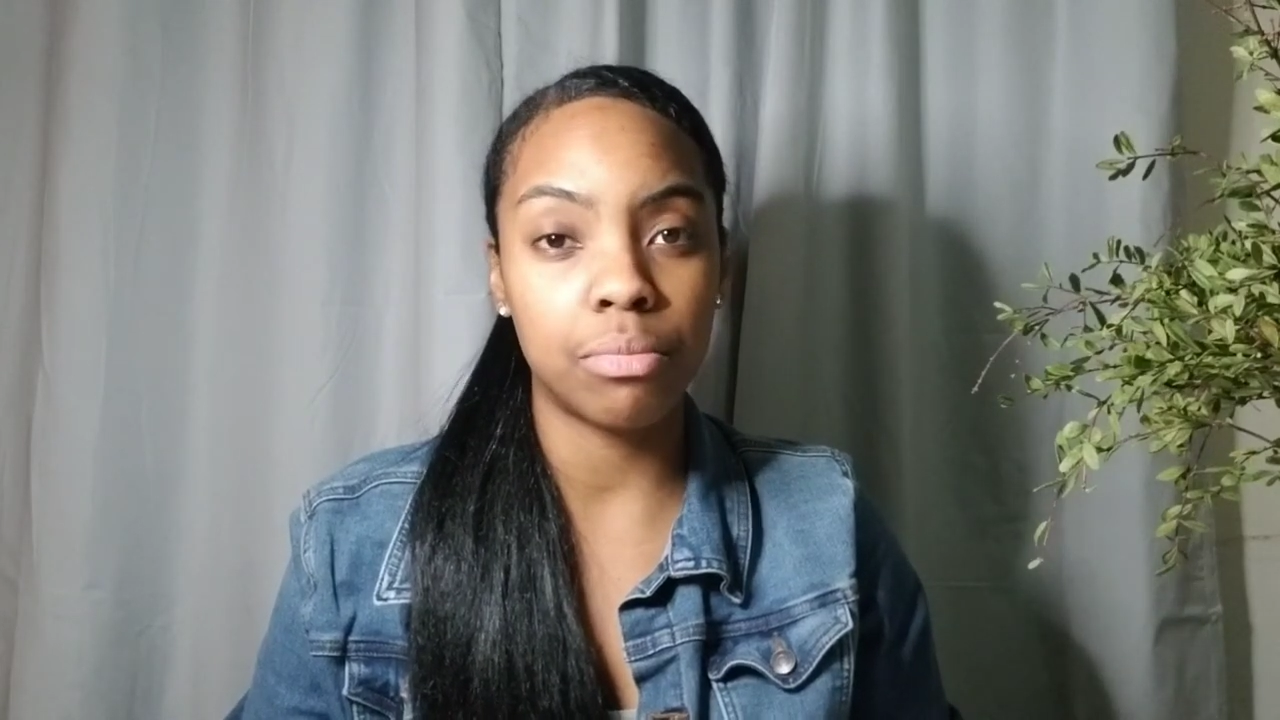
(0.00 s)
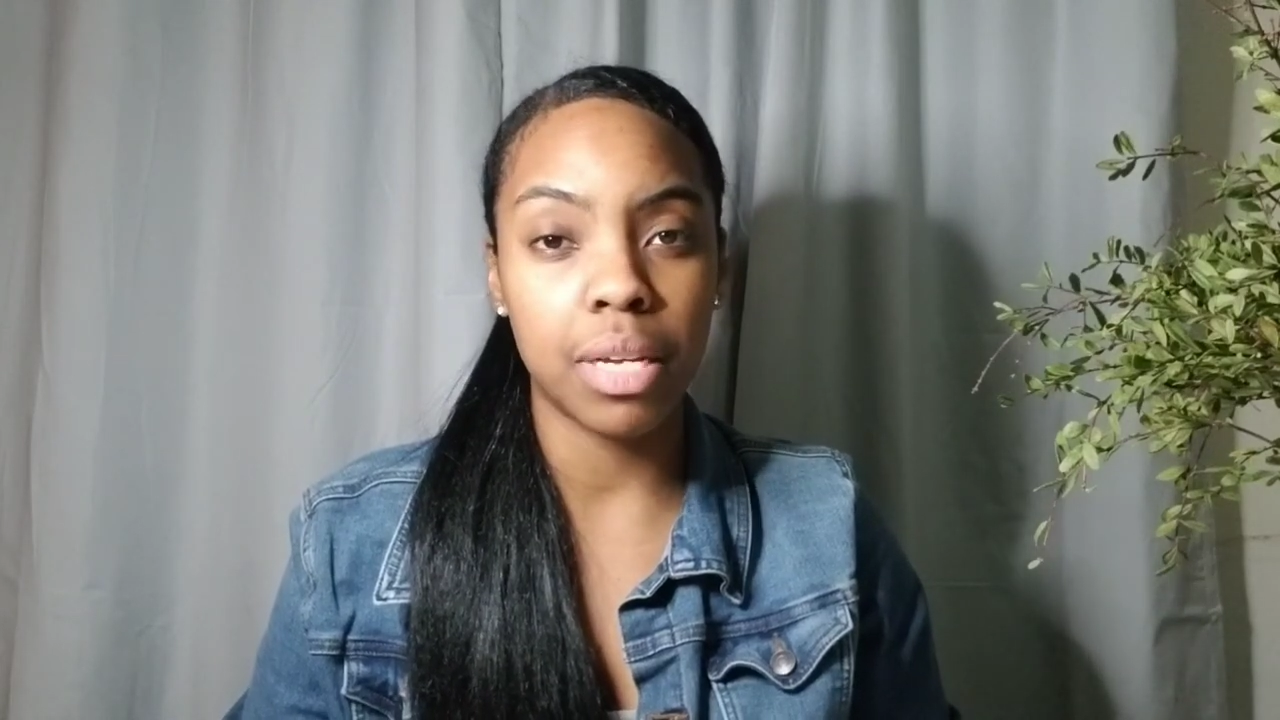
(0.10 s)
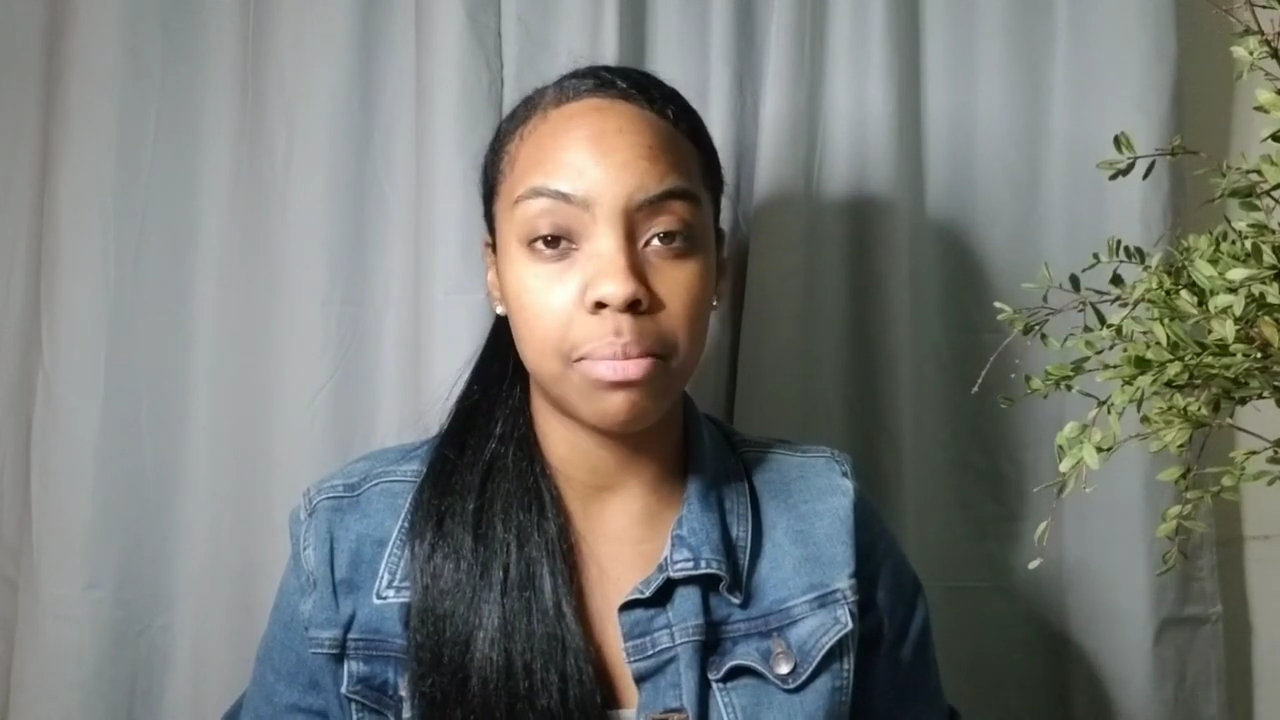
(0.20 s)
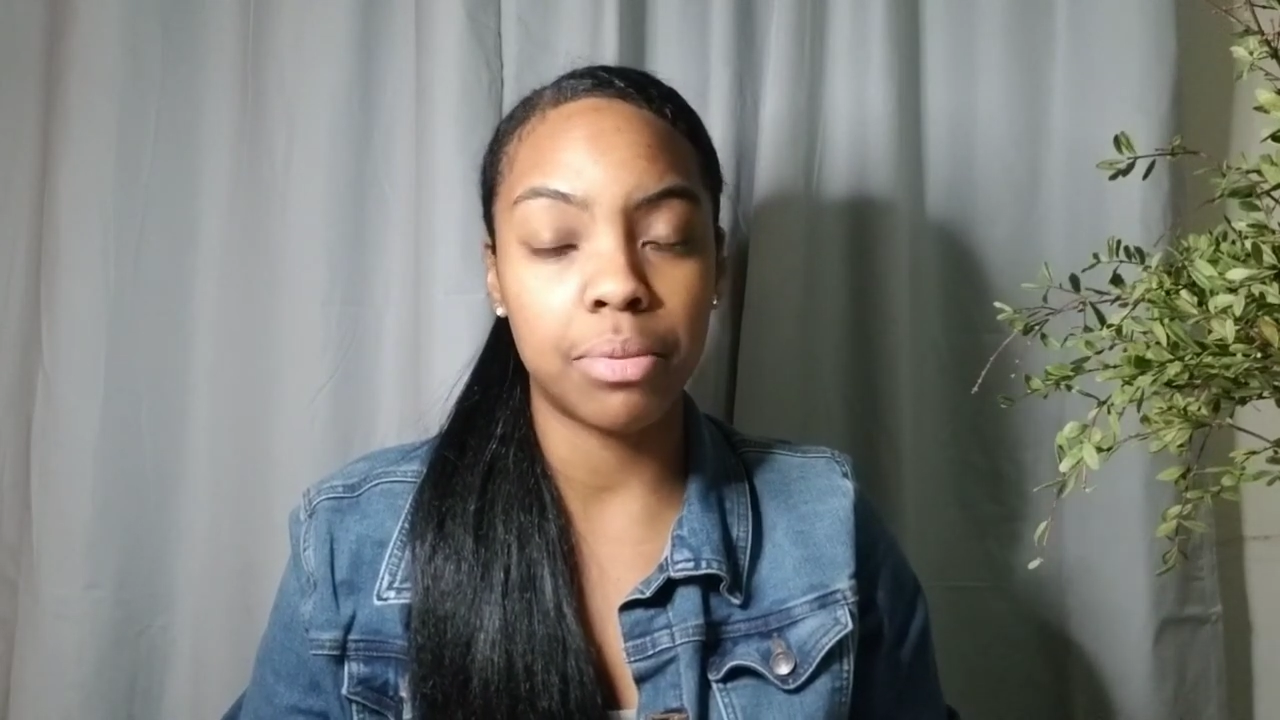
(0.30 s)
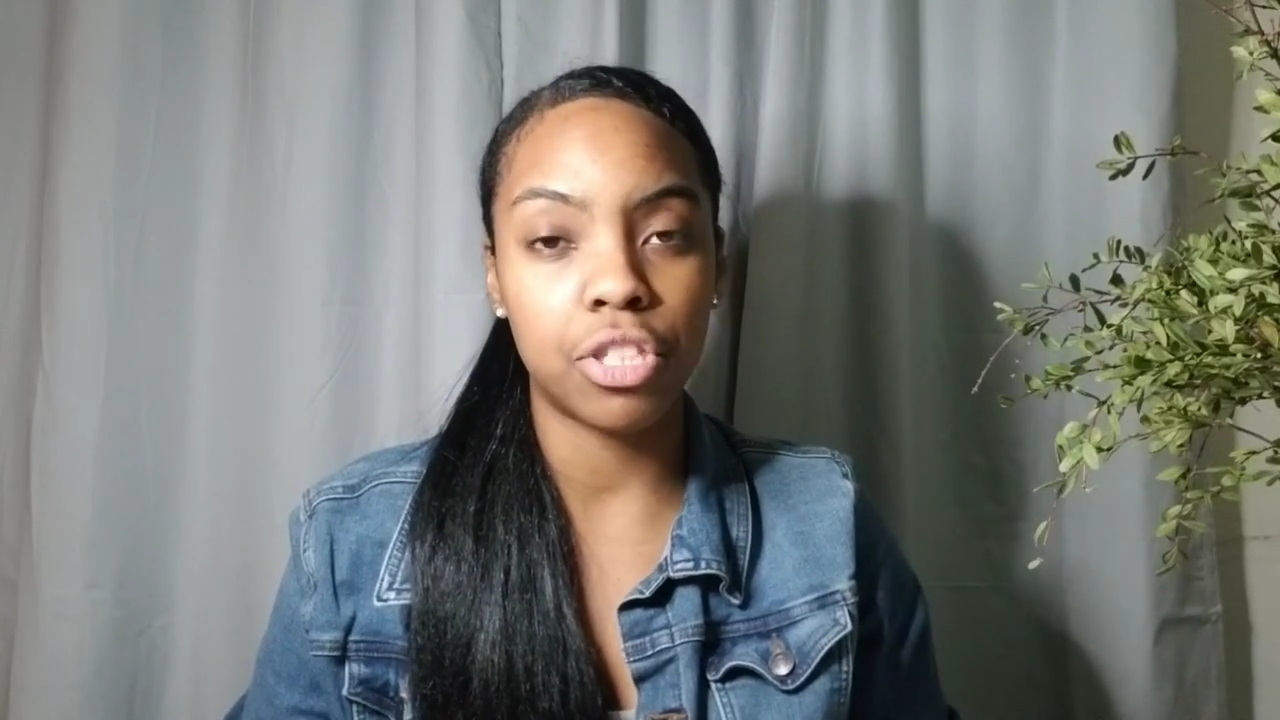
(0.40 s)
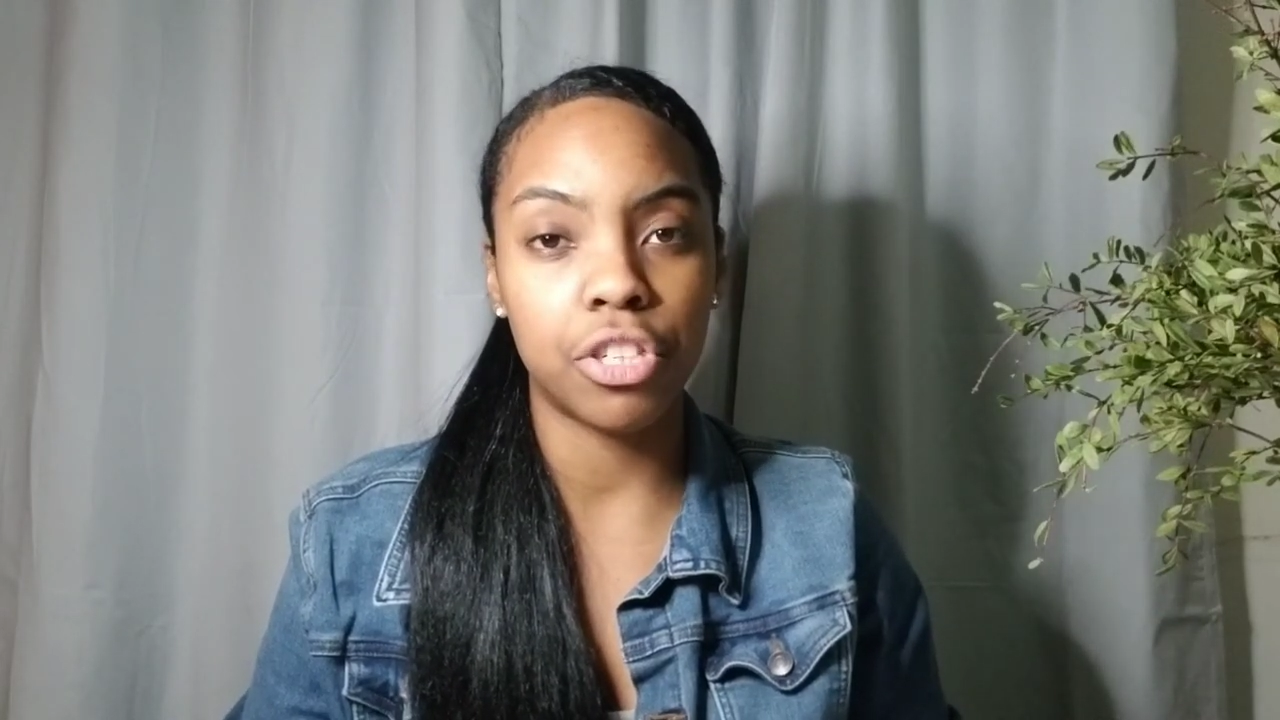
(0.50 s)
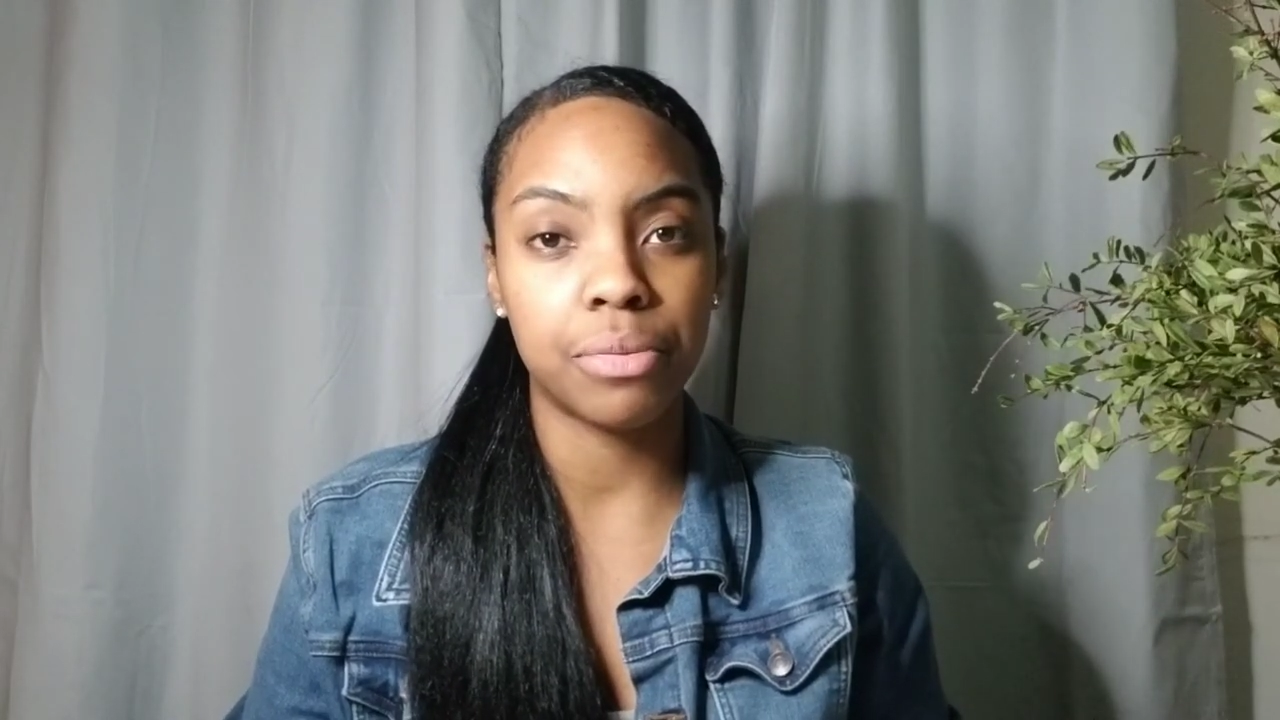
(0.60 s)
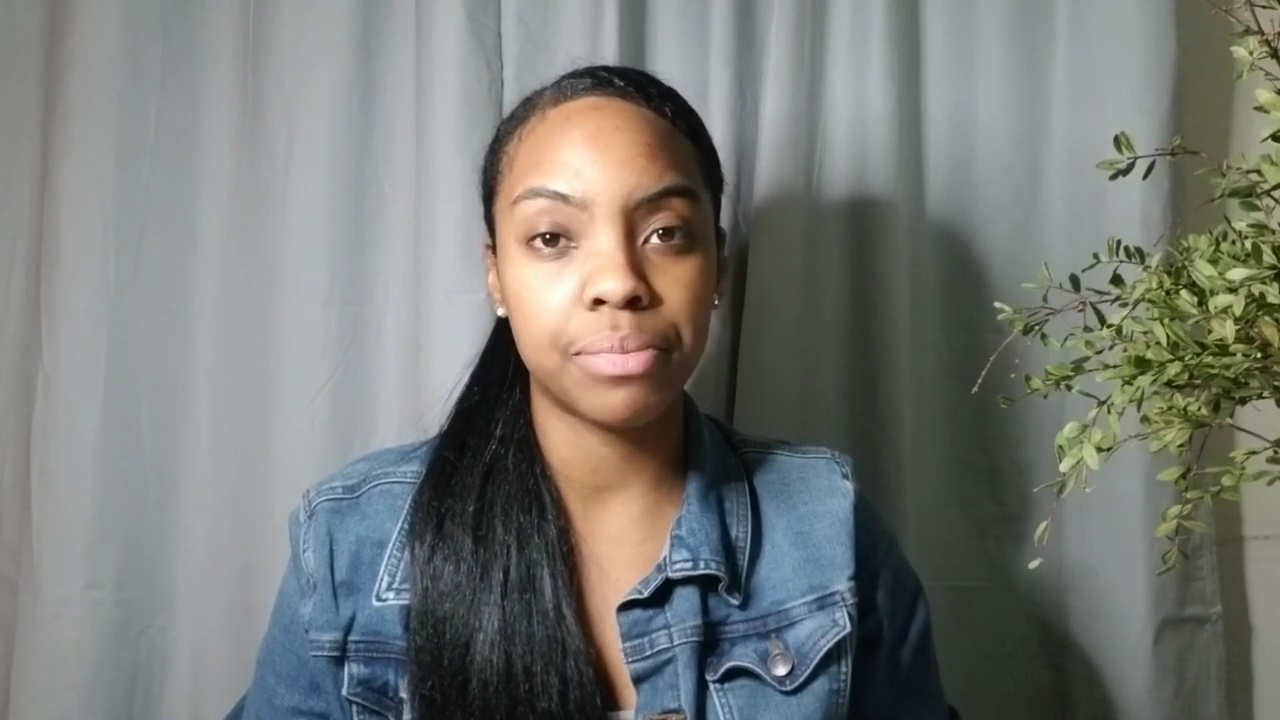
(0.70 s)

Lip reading: temperature.